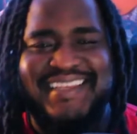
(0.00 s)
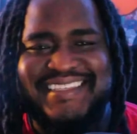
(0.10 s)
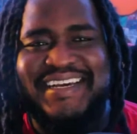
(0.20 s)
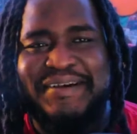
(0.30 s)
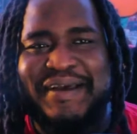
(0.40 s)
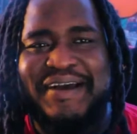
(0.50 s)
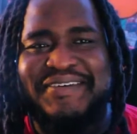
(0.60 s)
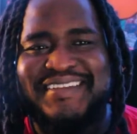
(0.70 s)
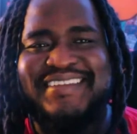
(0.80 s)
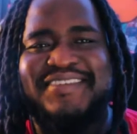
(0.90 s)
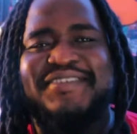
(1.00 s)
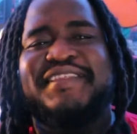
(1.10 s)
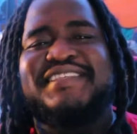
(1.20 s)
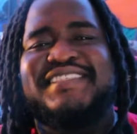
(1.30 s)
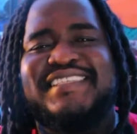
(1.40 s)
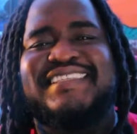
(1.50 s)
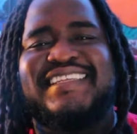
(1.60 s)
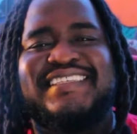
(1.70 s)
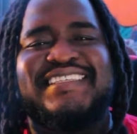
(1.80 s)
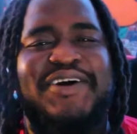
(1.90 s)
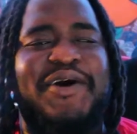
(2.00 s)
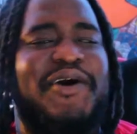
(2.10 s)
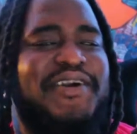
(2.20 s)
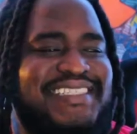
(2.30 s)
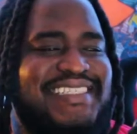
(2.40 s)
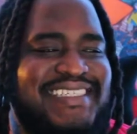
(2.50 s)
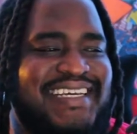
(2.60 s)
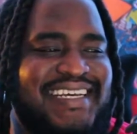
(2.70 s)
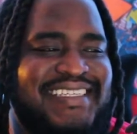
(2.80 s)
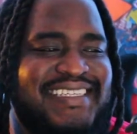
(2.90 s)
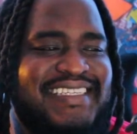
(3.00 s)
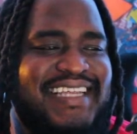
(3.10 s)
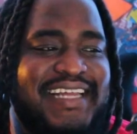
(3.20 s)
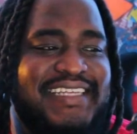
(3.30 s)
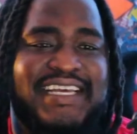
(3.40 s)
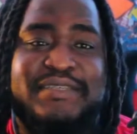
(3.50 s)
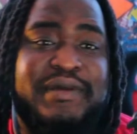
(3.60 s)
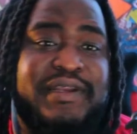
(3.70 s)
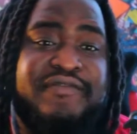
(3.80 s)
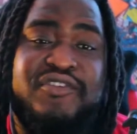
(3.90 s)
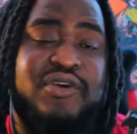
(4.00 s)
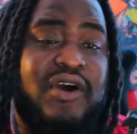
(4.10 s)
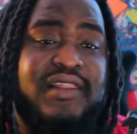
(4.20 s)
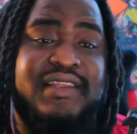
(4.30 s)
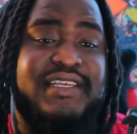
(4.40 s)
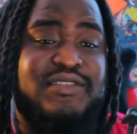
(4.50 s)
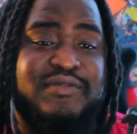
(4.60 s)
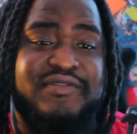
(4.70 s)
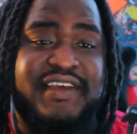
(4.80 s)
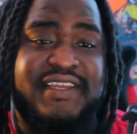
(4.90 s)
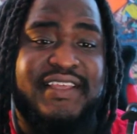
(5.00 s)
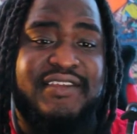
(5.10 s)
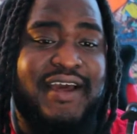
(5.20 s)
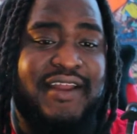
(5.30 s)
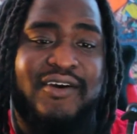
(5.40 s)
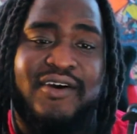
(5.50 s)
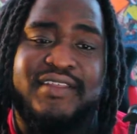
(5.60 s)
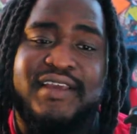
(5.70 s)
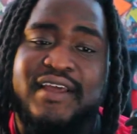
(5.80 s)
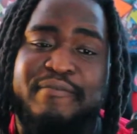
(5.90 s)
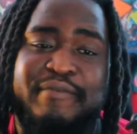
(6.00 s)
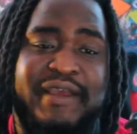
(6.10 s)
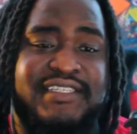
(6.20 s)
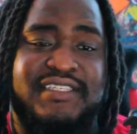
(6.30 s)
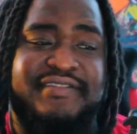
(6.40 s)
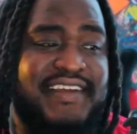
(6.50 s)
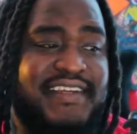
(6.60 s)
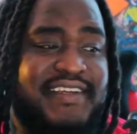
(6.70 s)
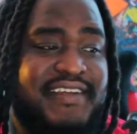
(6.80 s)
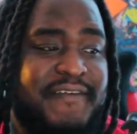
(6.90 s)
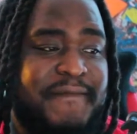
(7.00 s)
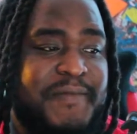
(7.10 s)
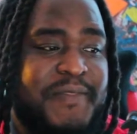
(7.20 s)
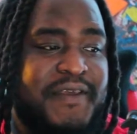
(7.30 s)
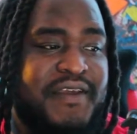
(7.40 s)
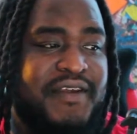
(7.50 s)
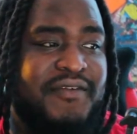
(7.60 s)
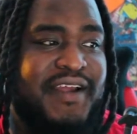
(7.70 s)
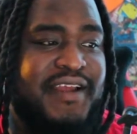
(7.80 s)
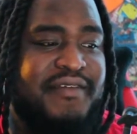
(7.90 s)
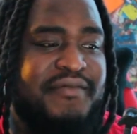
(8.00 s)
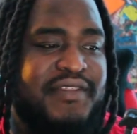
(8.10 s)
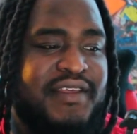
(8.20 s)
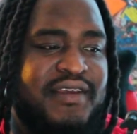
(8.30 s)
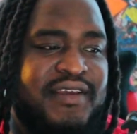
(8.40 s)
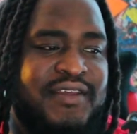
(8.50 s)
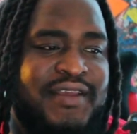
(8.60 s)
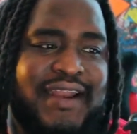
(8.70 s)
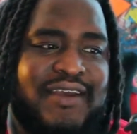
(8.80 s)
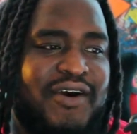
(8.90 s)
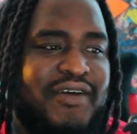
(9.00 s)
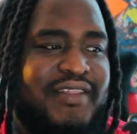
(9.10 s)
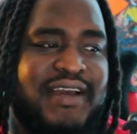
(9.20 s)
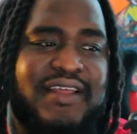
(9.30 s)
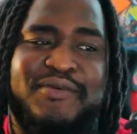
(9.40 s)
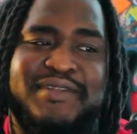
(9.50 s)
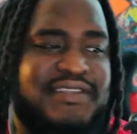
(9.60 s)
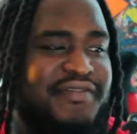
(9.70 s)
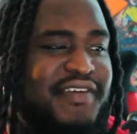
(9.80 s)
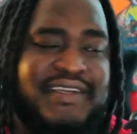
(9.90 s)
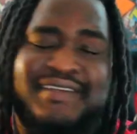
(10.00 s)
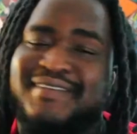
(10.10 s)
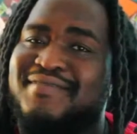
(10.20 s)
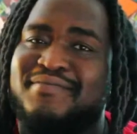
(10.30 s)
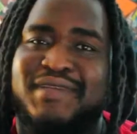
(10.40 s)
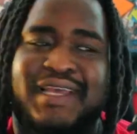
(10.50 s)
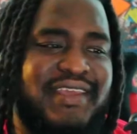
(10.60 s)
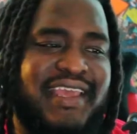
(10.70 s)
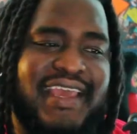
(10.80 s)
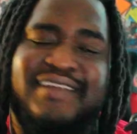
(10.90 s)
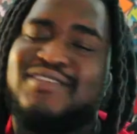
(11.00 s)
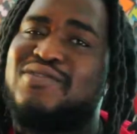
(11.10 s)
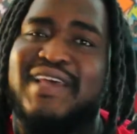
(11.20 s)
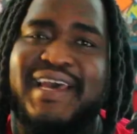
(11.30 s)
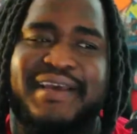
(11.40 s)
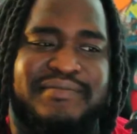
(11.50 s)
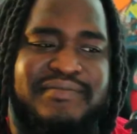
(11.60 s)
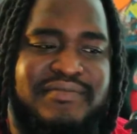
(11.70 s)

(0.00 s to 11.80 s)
this come out? This is hard to digest. But if you calling this one fake, then you got to call the other pages fake, right? You got to call the other ones fake, and you can't do that.